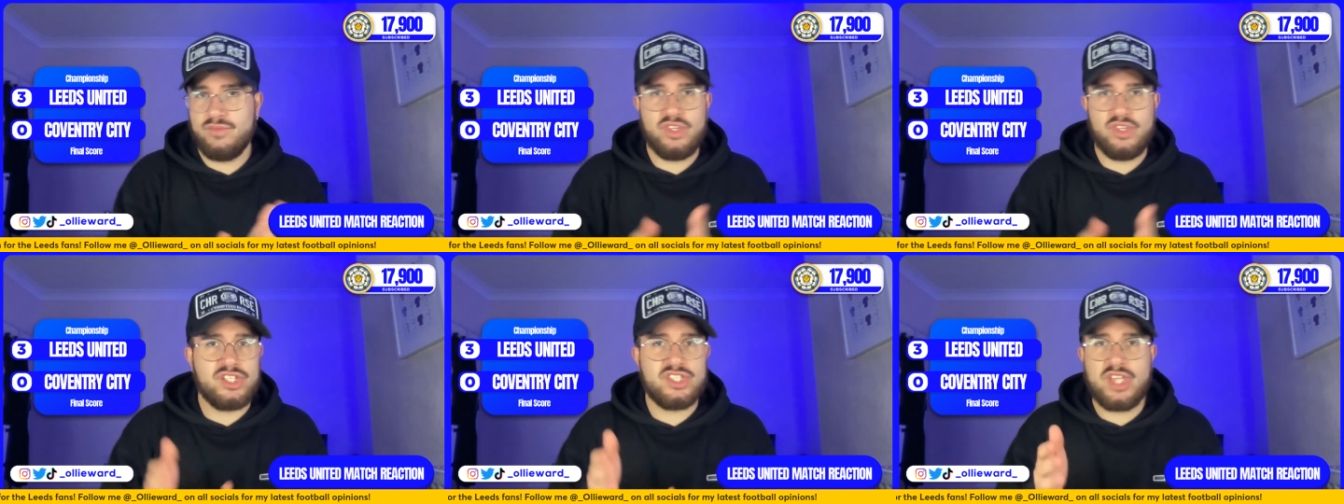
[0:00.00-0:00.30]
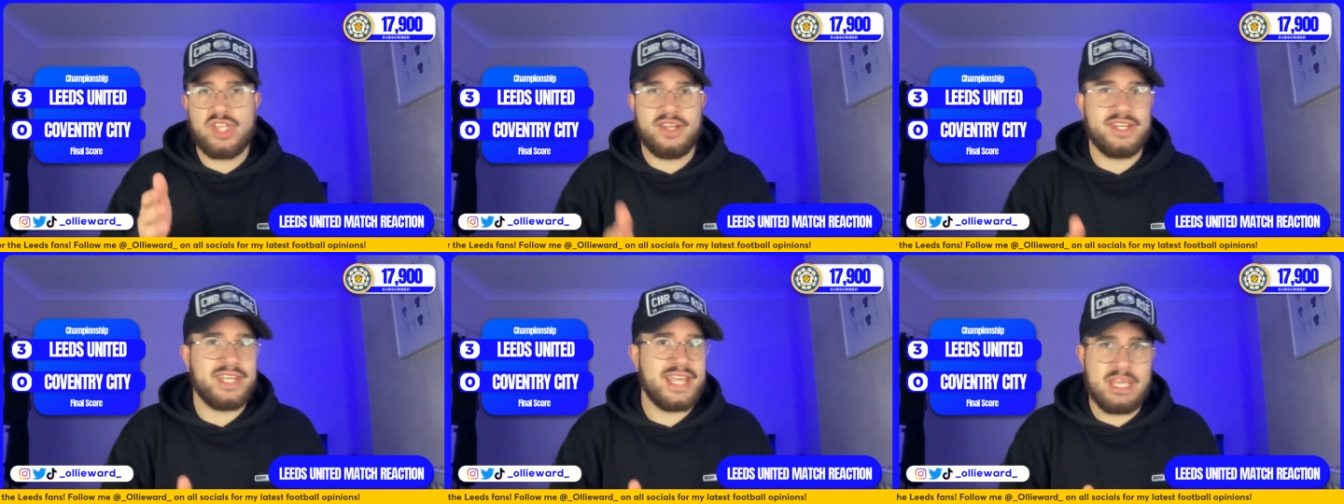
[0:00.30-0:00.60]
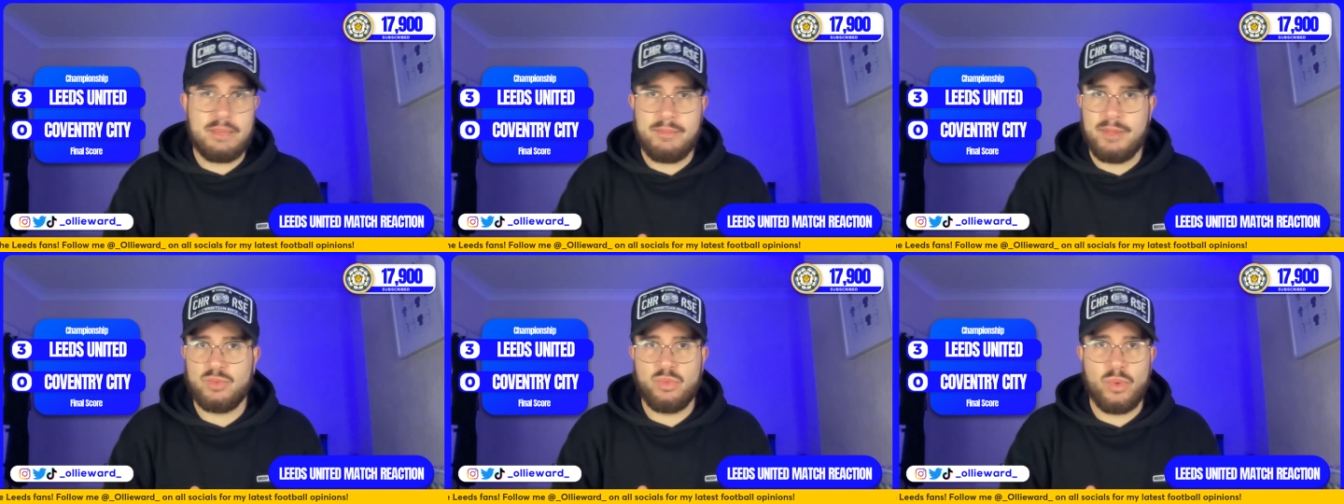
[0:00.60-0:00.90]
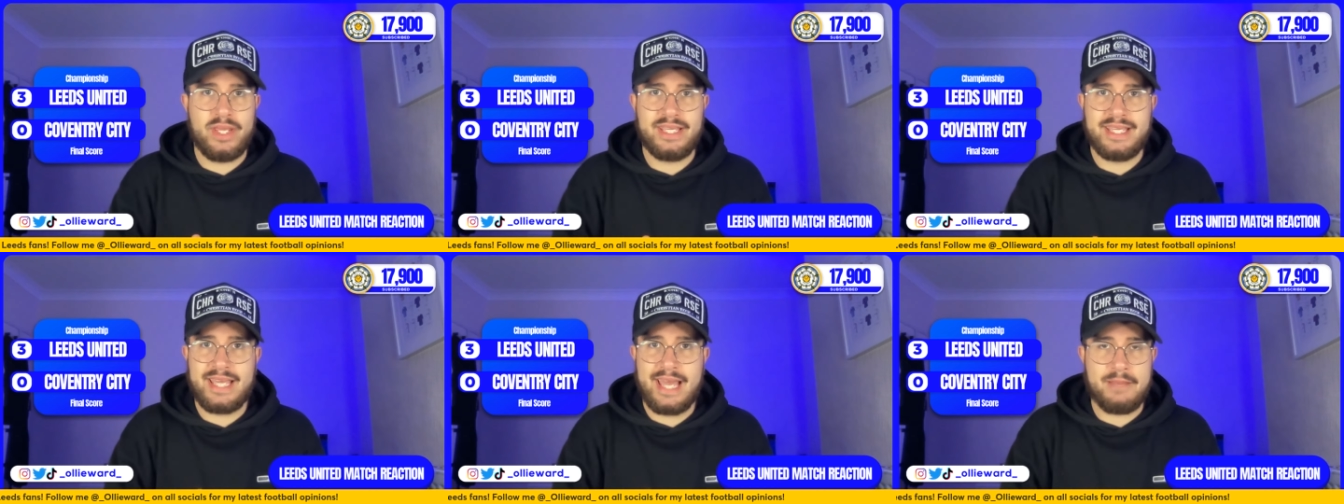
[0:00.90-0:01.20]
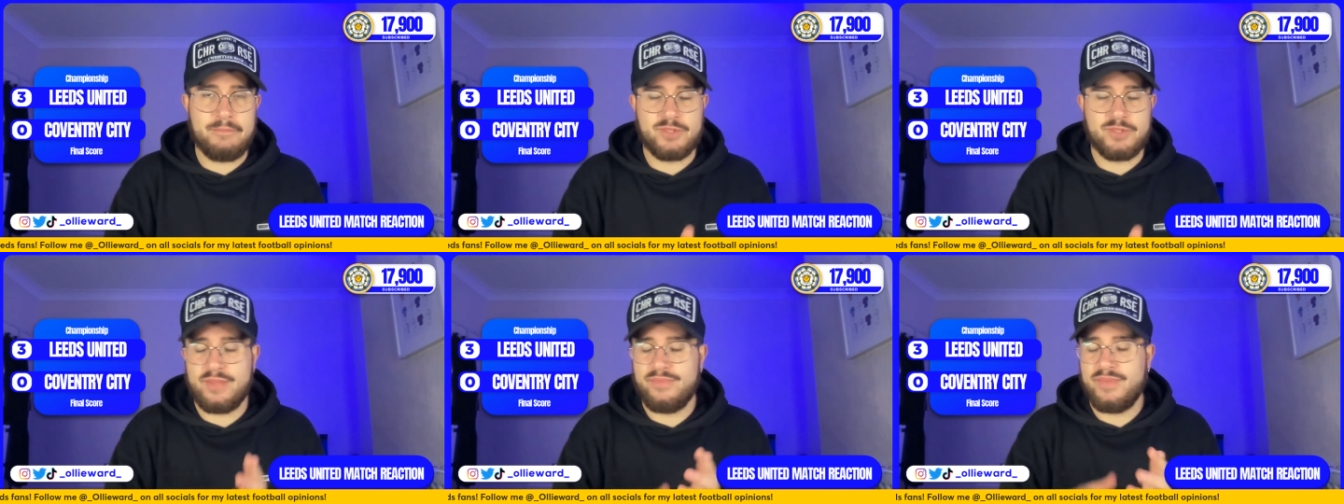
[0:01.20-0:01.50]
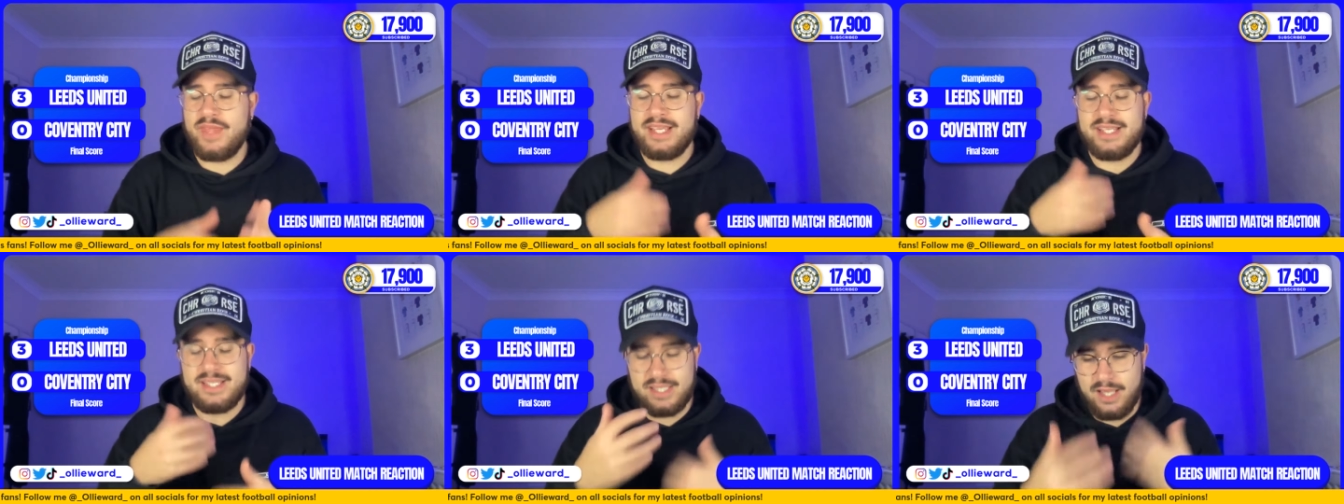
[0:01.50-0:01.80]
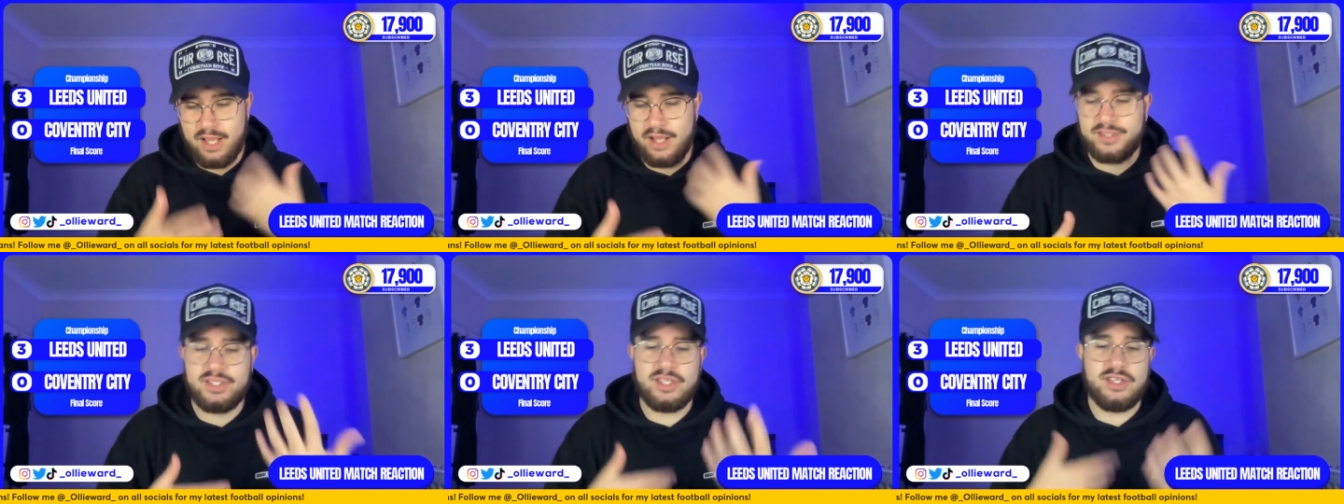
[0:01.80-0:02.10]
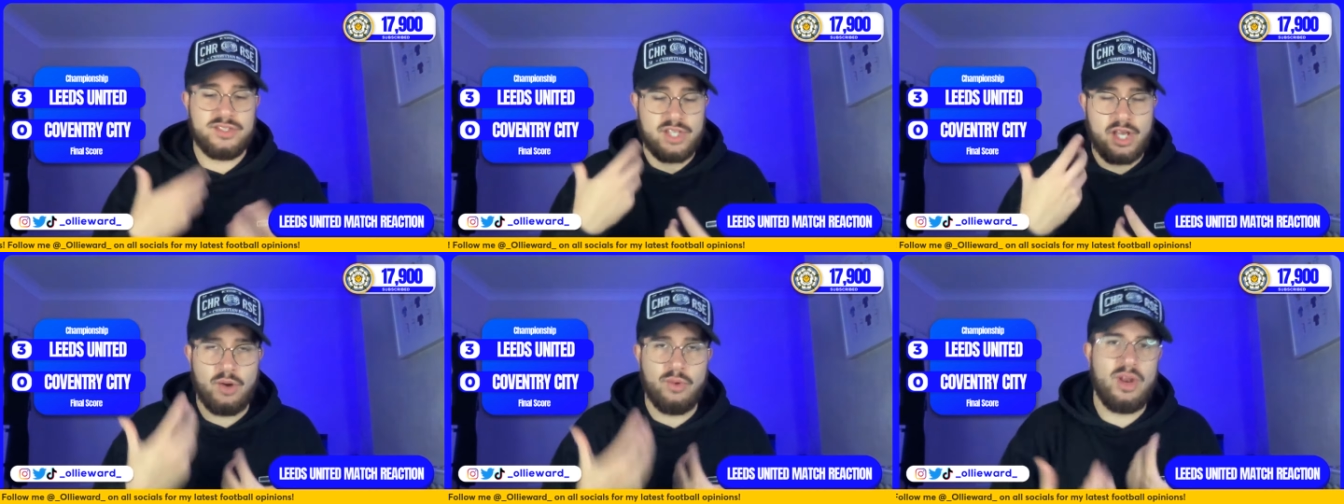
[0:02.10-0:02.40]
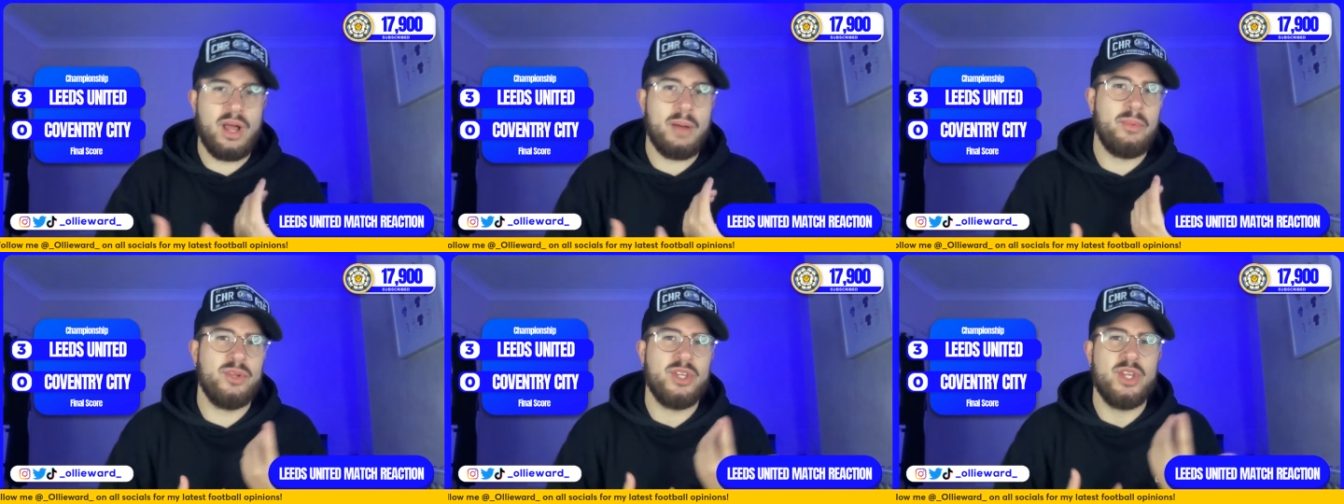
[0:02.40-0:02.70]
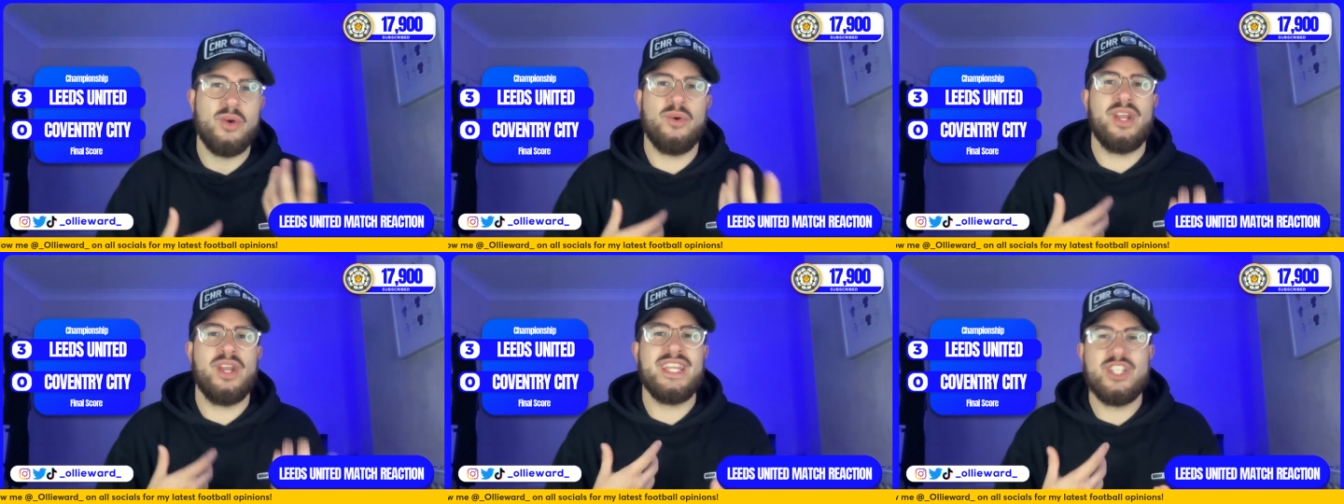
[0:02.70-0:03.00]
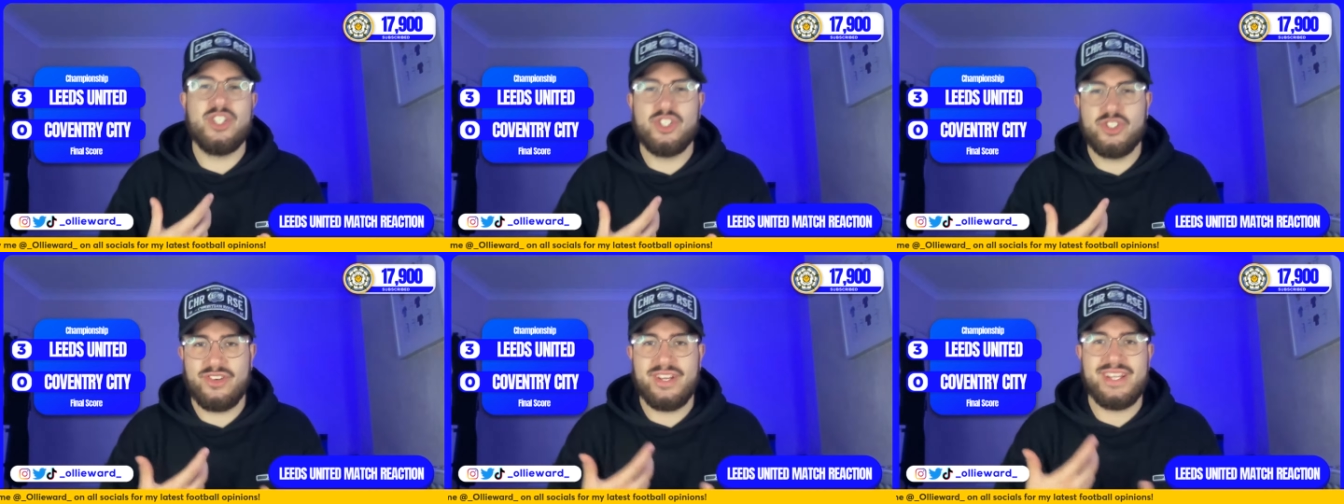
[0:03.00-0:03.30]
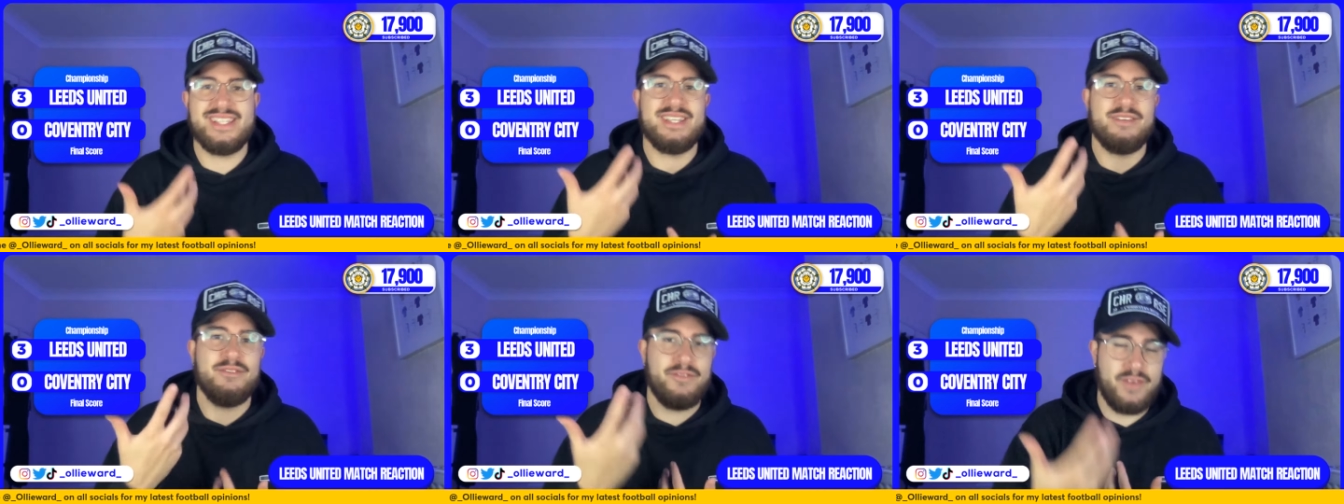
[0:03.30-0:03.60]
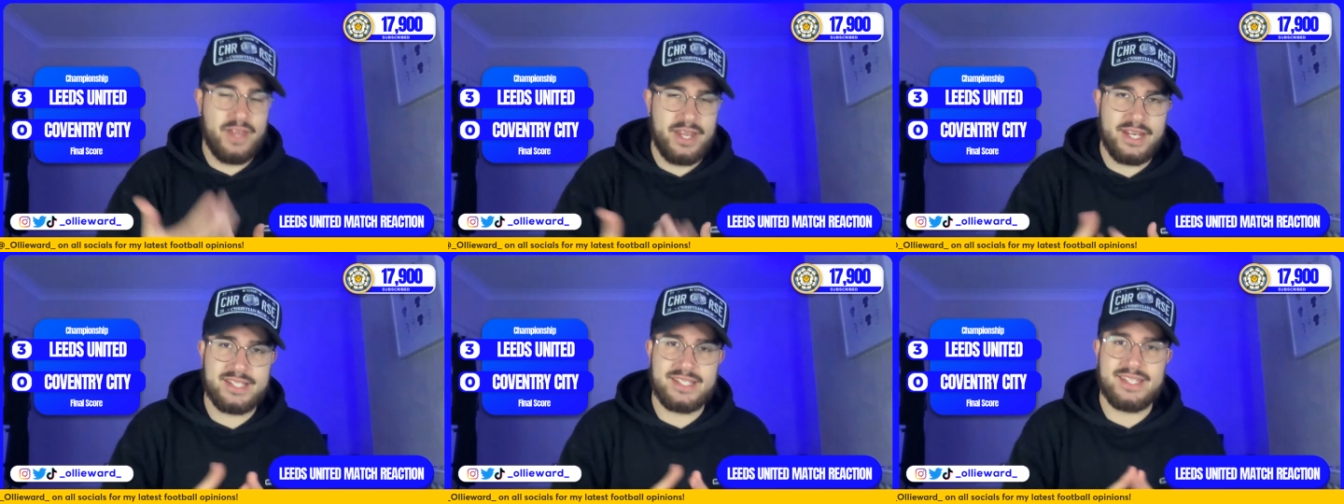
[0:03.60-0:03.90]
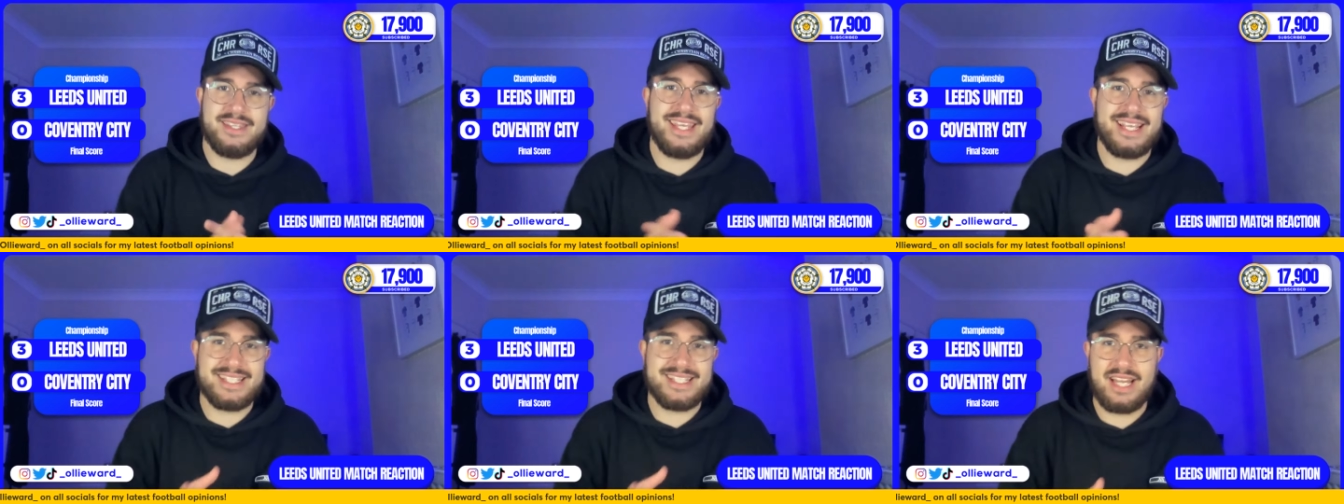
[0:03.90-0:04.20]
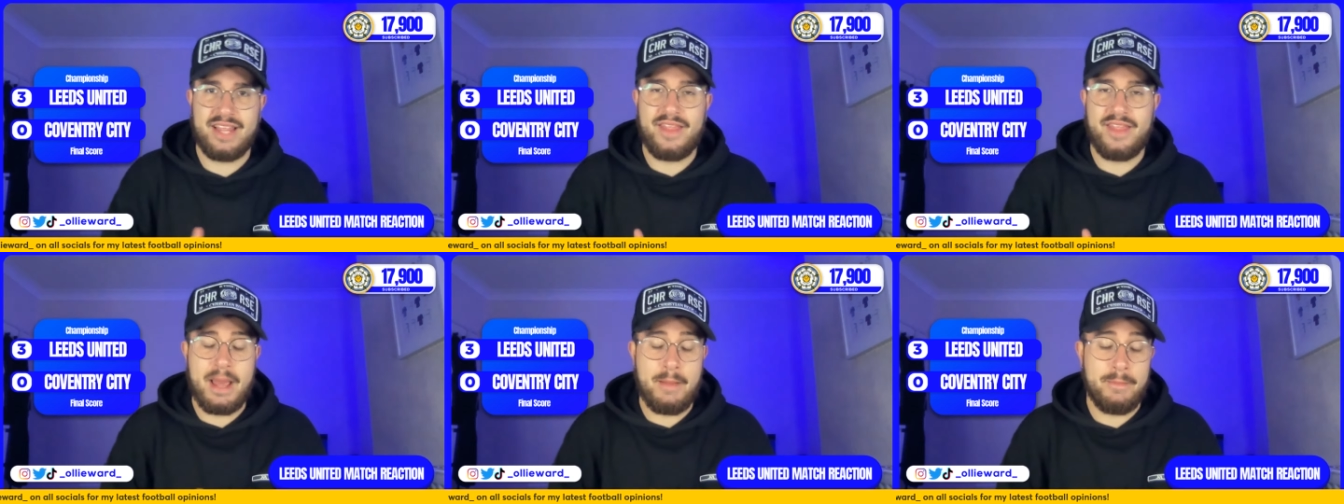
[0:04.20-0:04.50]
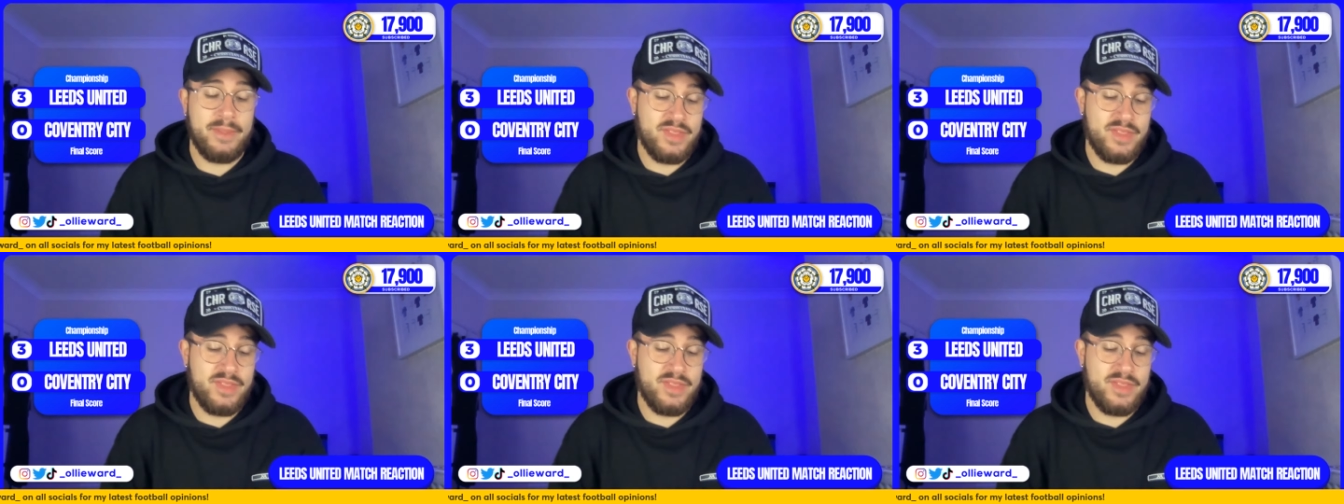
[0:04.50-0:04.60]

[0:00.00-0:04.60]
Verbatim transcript: you're starting to get your midweek games and they start to toll up on you on injuries and fitness and things like that.